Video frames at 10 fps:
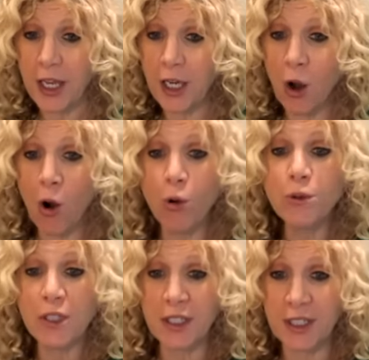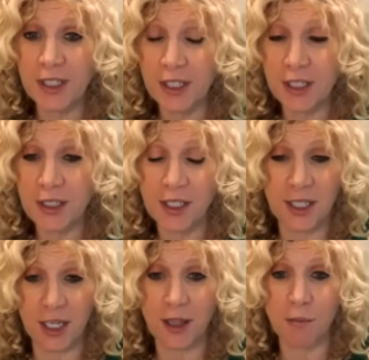It yep. only needed to
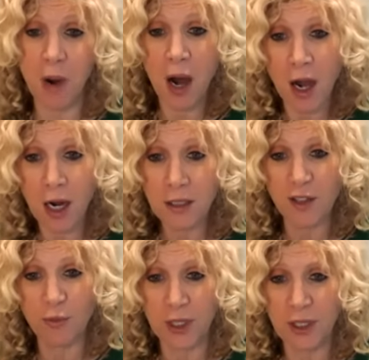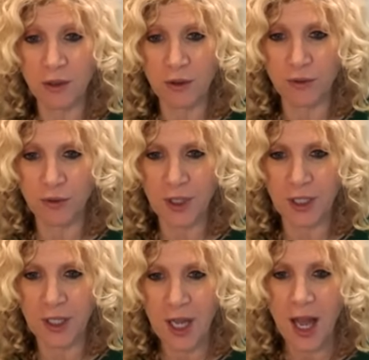tick the box of being
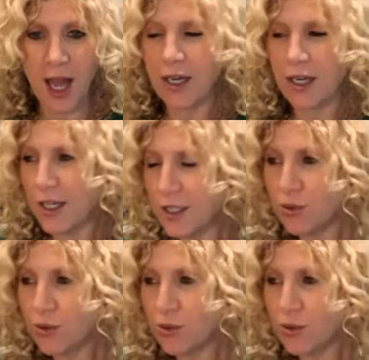gluten-free. Yep. And I